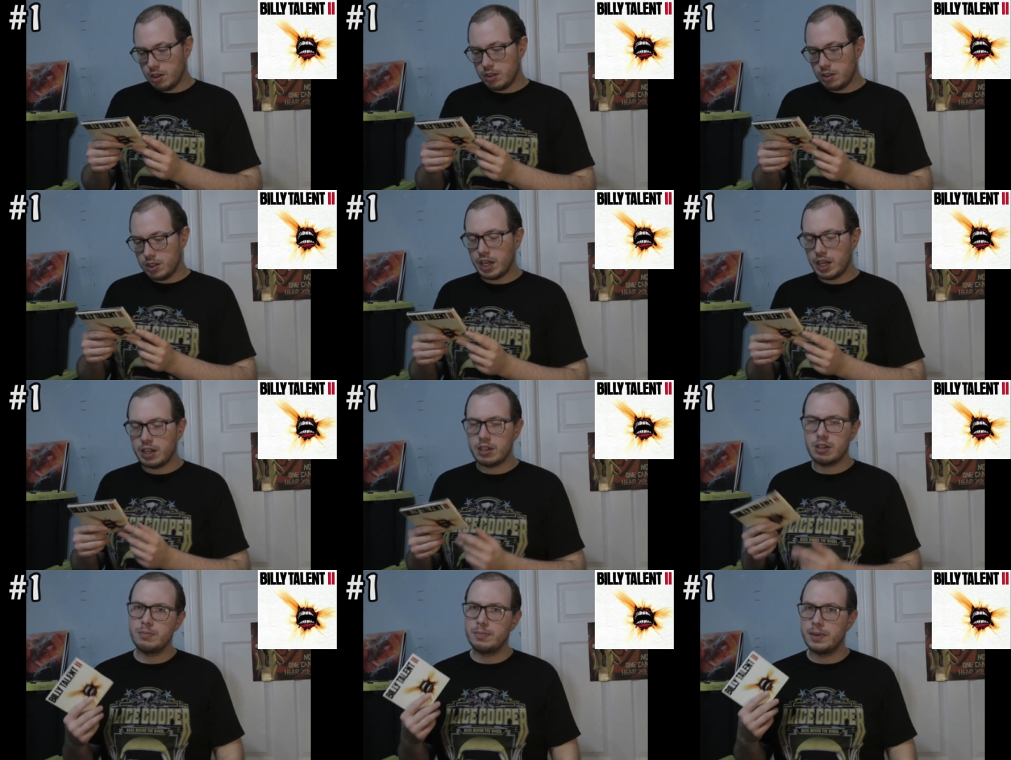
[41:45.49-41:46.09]
Yeah,
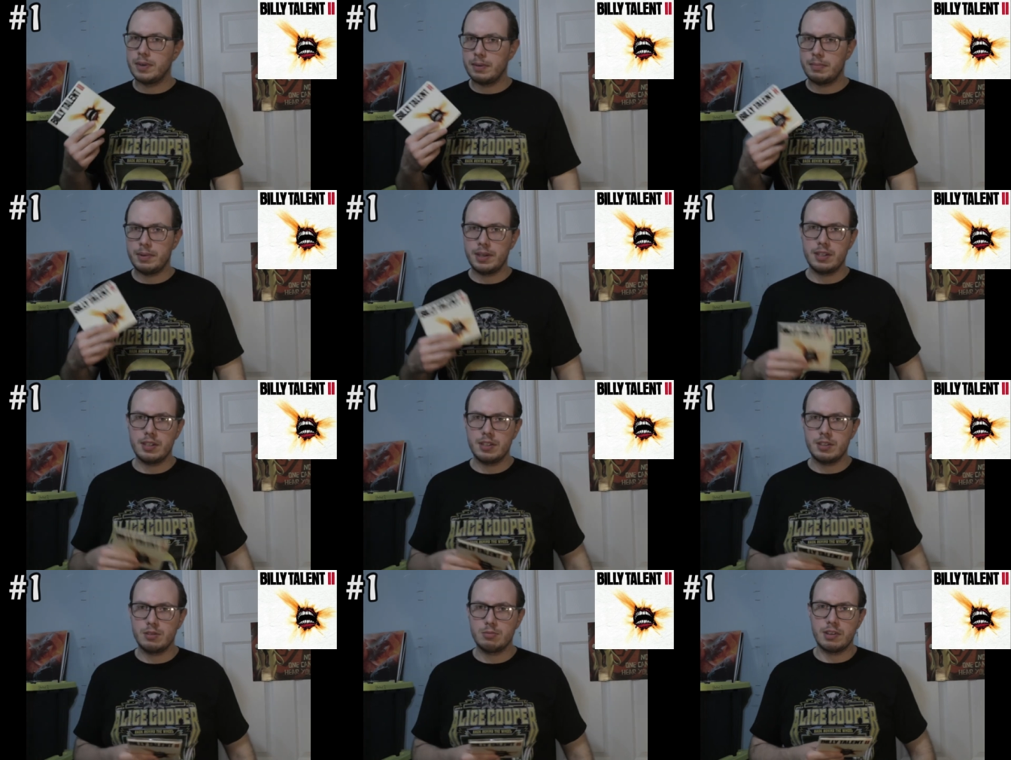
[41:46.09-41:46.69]
no, maybe
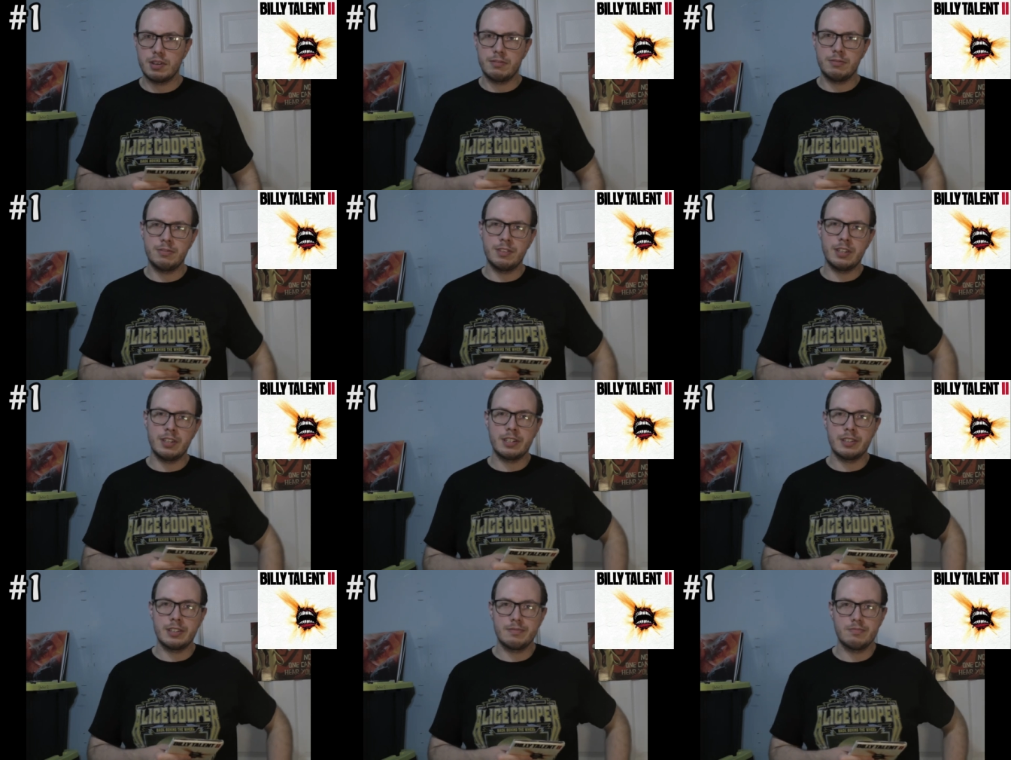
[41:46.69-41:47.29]
it is red
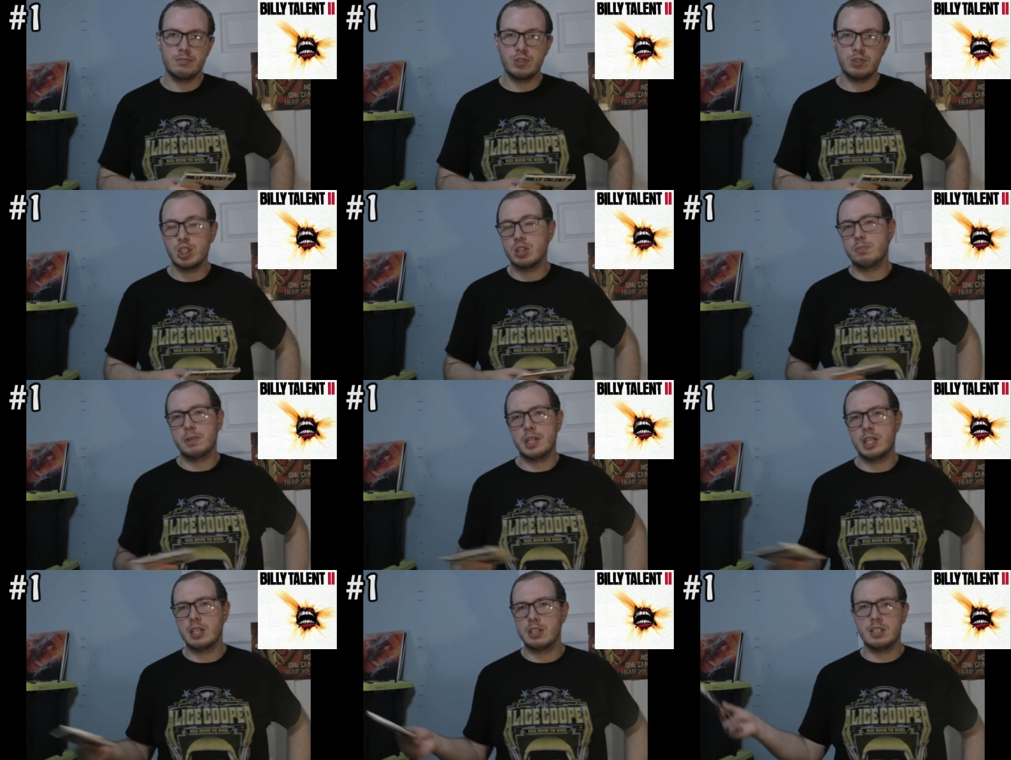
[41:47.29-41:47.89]
flag. Just
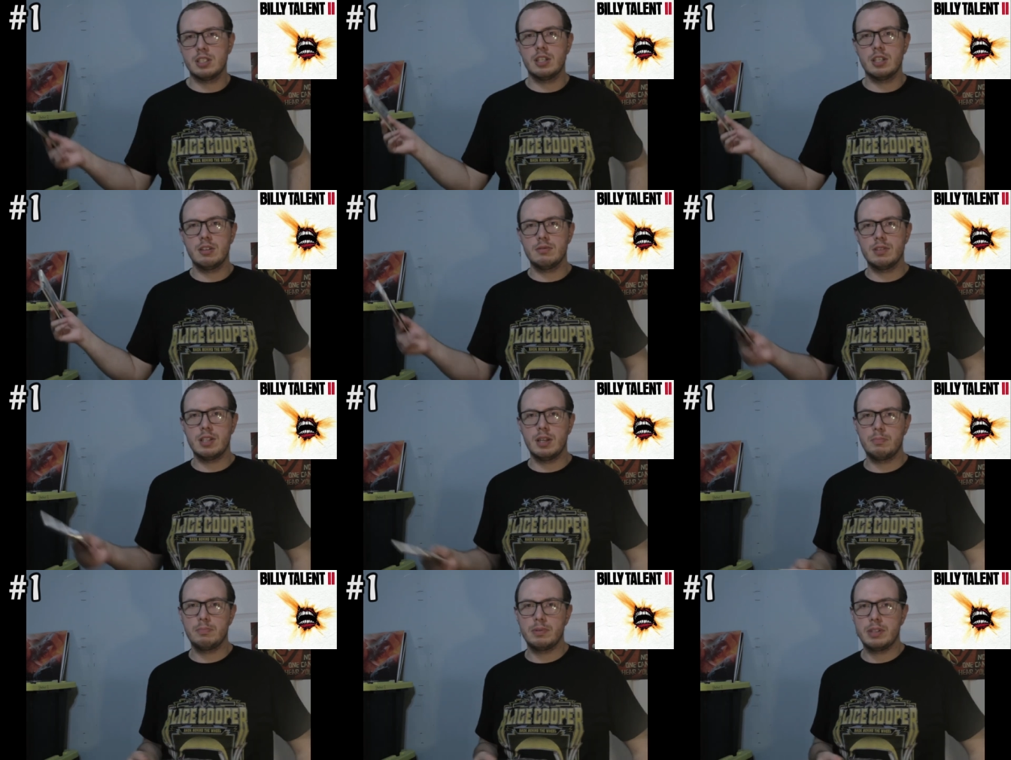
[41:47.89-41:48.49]
because they
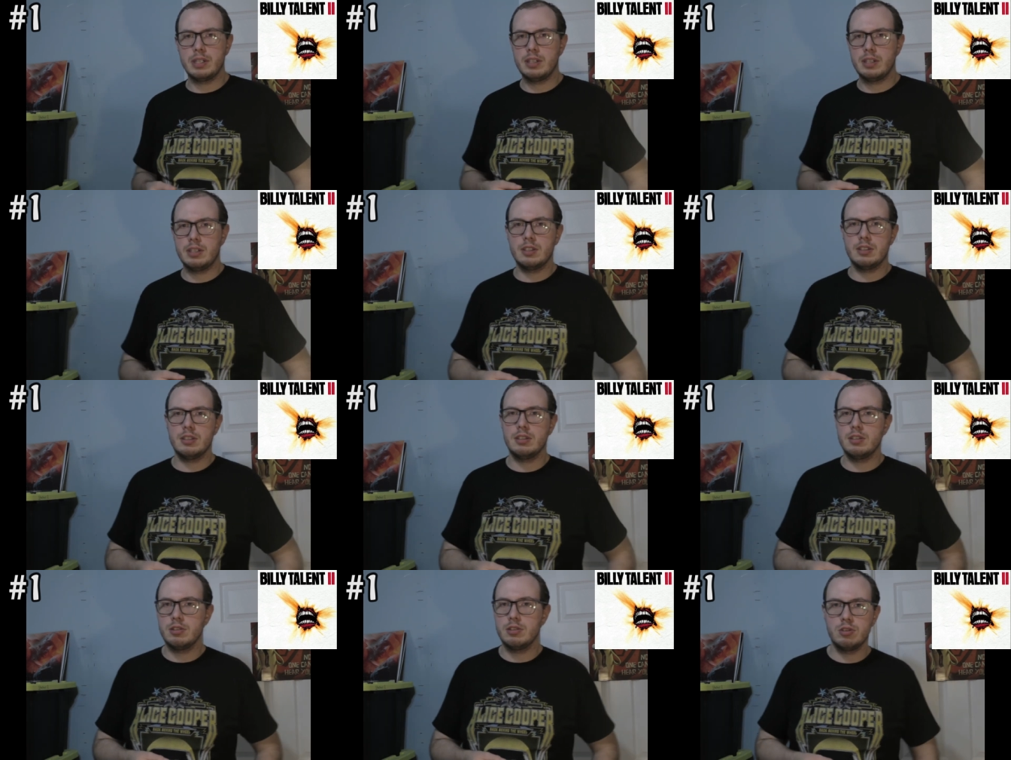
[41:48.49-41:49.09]
they played it a
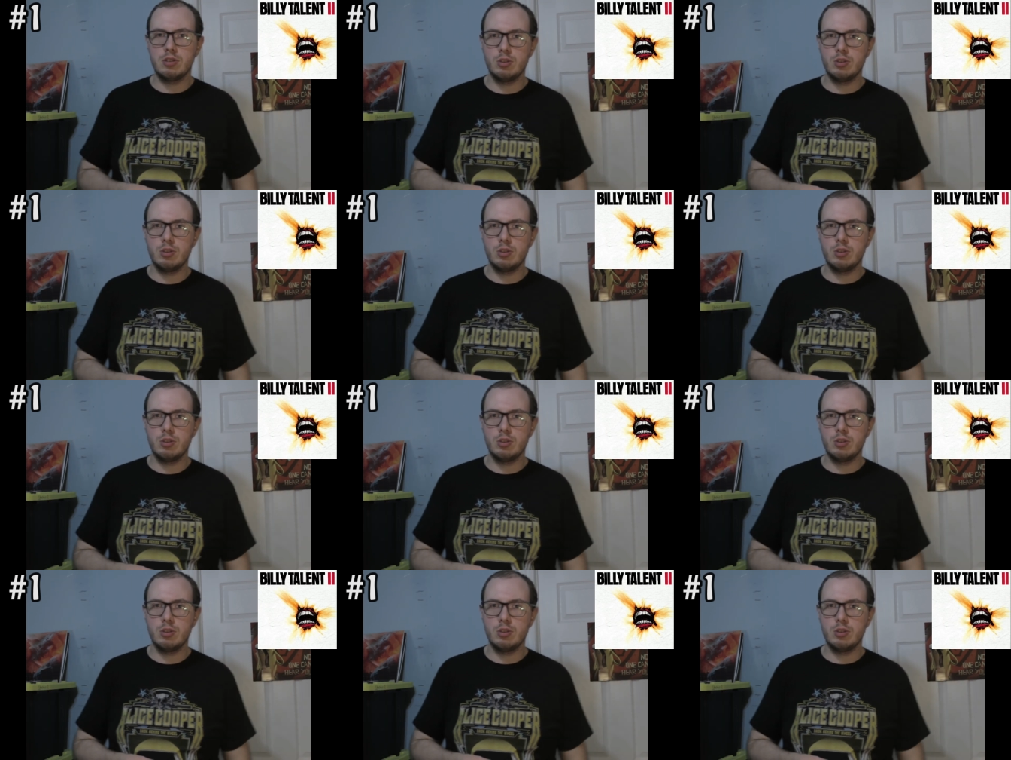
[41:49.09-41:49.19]
little too